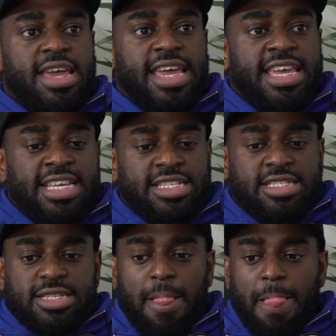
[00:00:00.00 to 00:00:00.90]

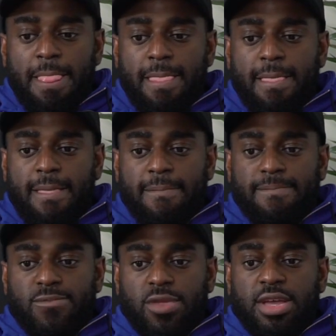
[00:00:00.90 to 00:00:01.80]
he's
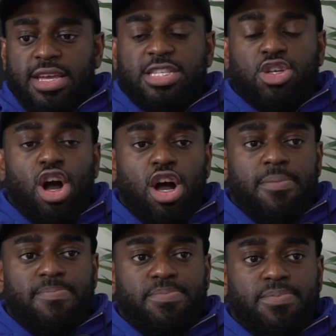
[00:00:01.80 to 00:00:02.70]
got
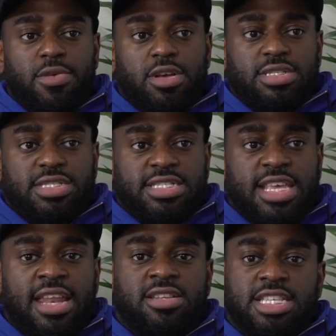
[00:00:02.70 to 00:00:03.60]

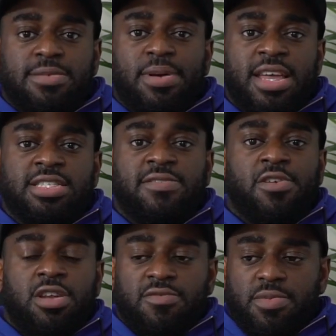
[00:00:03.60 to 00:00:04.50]
talented players in
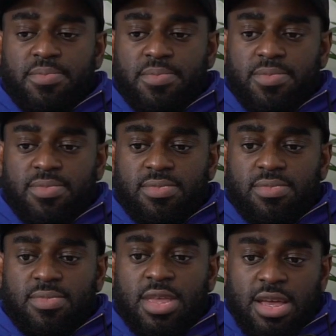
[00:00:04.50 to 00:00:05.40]
front of him.
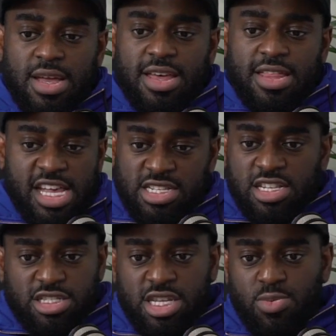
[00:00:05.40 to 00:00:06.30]
That's
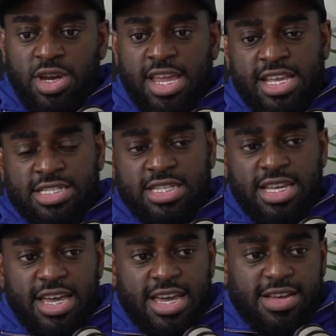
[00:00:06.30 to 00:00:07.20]
literally what it is.
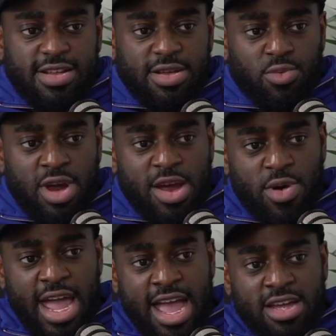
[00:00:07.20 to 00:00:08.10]
We're
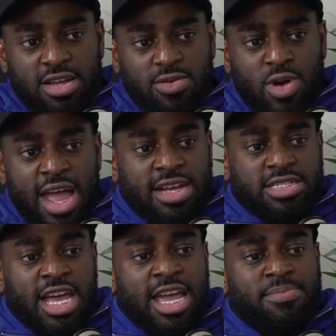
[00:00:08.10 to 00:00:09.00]
at a
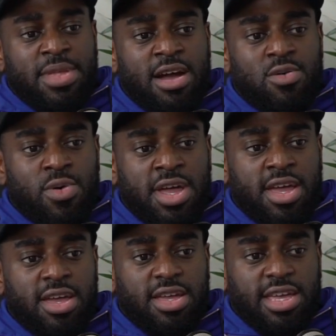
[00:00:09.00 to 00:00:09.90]
time now
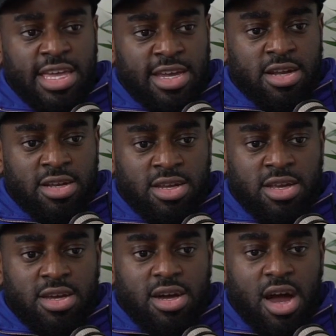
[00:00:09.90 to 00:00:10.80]
where England
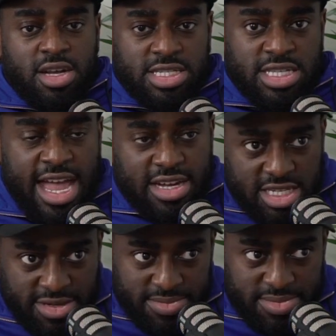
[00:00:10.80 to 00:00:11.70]
are stacked